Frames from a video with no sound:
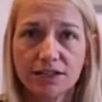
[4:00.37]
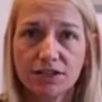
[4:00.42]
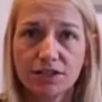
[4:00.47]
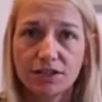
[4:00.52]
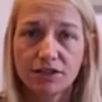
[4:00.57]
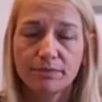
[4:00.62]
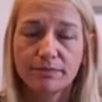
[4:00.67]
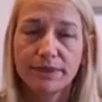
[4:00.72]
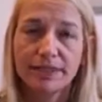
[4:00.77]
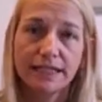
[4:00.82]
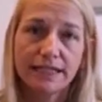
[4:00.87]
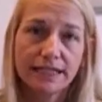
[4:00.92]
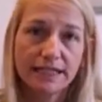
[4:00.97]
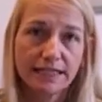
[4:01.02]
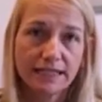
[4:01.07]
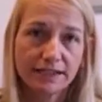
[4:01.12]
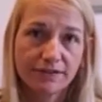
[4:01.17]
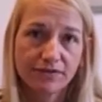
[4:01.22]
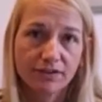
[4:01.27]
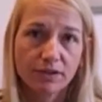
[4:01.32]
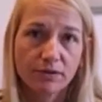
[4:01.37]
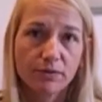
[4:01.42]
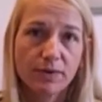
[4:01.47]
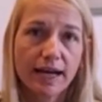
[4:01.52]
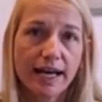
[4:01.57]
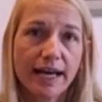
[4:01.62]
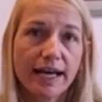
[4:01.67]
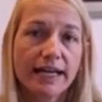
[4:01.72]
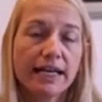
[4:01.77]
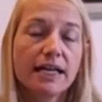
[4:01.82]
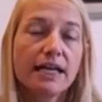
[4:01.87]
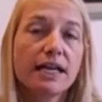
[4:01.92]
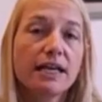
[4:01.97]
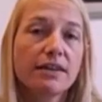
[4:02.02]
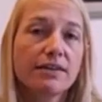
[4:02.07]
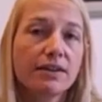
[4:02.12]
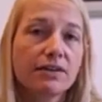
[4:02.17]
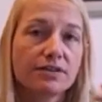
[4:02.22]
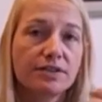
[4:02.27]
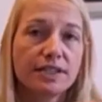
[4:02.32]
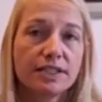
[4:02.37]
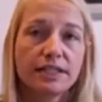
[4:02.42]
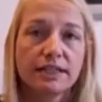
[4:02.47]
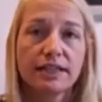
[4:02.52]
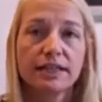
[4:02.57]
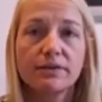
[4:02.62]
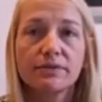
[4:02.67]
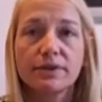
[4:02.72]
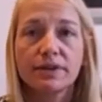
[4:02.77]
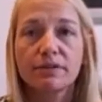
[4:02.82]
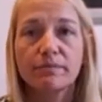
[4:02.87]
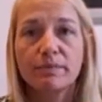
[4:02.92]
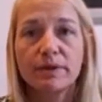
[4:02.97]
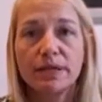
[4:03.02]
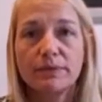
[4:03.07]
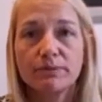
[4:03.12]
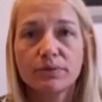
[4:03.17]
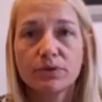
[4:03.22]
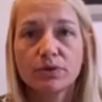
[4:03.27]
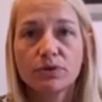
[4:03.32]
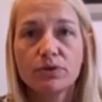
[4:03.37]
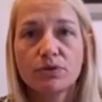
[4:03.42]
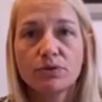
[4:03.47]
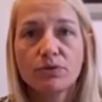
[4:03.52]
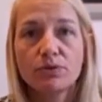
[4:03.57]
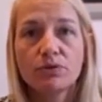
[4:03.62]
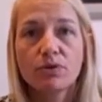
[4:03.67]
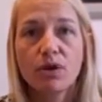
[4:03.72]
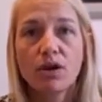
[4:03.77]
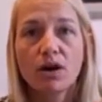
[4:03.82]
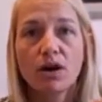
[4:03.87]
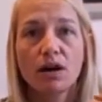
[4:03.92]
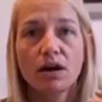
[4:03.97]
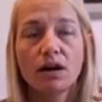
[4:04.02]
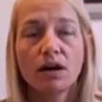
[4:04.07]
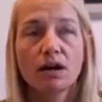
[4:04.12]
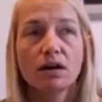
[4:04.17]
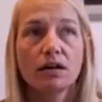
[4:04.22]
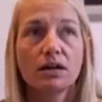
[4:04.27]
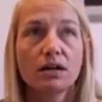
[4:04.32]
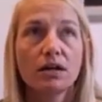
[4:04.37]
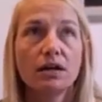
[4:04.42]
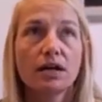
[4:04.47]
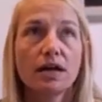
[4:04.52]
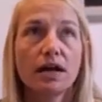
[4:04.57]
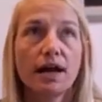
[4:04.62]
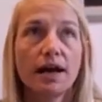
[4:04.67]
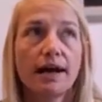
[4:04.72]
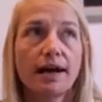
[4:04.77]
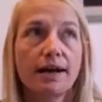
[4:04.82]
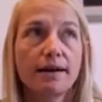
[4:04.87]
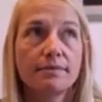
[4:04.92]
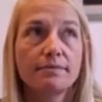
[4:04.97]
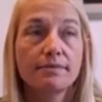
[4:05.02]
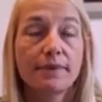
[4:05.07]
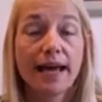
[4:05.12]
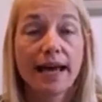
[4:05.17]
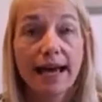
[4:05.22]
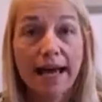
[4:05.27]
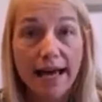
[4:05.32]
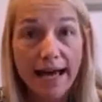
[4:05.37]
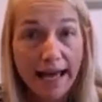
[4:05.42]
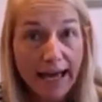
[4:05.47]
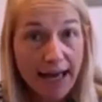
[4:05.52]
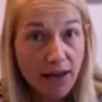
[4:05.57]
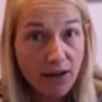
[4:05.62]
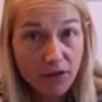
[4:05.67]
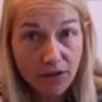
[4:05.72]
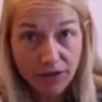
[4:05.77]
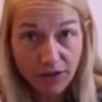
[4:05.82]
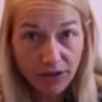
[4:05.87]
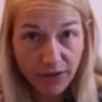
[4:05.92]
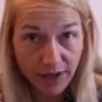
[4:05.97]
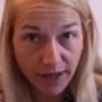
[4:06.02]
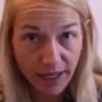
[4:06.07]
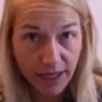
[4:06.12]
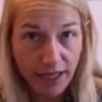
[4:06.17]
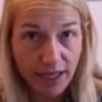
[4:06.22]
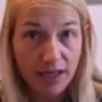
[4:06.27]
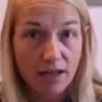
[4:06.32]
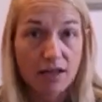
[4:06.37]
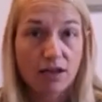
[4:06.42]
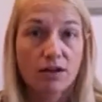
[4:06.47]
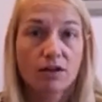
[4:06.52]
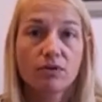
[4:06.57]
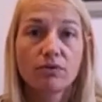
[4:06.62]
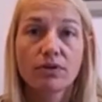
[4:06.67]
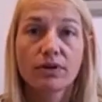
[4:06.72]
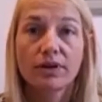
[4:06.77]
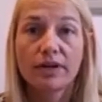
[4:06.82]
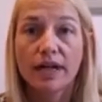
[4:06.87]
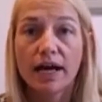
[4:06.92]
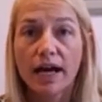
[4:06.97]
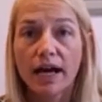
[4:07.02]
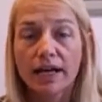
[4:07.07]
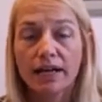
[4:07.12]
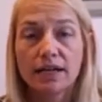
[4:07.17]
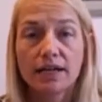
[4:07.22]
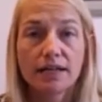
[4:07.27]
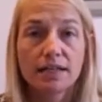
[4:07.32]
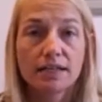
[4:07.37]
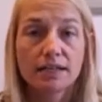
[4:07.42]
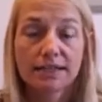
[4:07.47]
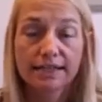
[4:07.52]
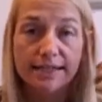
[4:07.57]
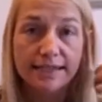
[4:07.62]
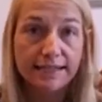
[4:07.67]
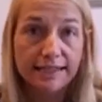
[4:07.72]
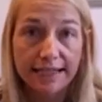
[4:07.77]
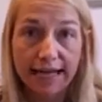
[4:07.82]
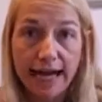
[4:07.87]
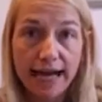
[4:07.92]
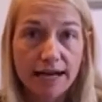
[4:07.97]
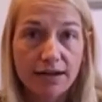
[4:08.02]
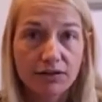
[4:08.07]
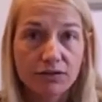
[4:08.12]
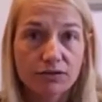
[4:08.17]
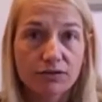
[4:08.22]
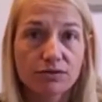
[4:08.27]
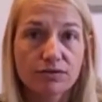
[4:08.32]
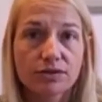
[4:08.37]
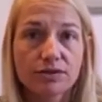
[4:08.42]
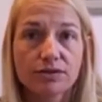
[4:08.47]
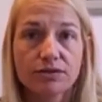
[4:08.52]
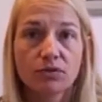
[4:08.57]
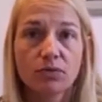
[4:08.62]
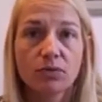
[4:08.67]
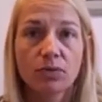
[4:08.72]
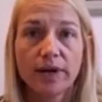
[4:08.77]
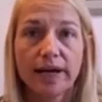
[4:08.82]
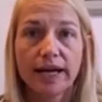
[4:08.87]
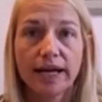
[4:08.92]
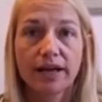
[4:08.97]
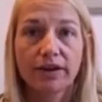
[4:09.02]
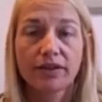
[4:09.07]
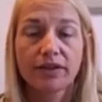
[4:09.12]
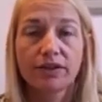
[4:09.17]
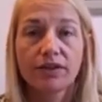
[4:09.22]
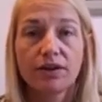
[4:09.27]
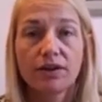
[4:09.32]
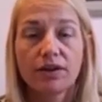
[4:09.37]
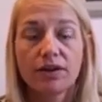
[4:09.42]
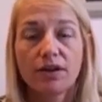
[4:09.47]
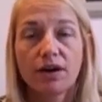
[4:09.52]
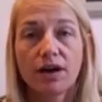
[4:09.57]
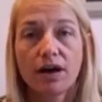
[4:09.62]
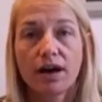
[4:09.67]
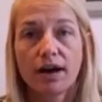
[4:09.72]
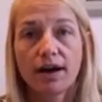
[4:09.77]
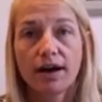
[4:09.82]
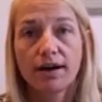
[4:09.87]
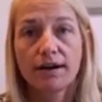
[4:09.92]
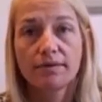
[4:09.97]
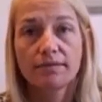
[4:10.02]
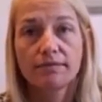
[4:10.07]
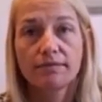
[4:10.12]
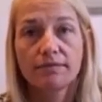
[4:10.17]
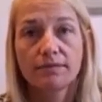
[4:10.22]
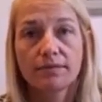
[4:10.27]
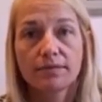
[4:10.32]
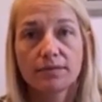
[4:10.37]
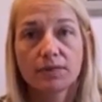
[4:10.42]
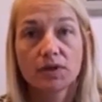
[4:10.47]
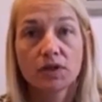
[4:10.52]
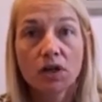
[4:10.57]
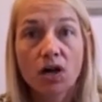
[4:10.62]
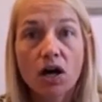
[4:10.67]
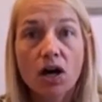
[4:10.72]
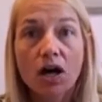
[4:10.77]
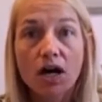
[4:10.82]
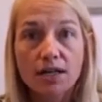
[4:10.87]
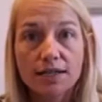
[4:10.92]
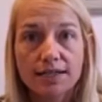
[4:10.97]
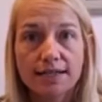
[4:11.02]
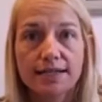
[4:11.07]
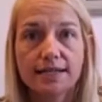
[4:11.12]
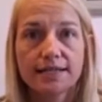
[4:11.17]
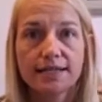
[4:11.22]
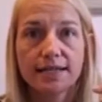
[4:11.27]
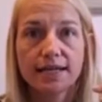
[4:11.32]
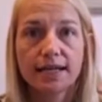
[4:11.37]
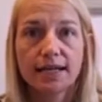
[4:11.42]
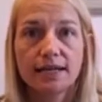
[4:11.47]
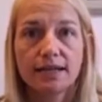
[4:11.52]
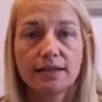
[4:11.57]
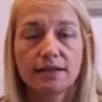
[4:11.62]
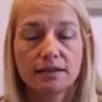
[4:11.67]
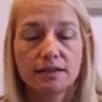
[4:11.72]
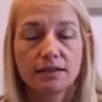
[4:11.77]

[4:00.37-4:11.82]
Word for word: too, but in a different way. They're dealing with people who are um, healthy, who are not saddled with um, constant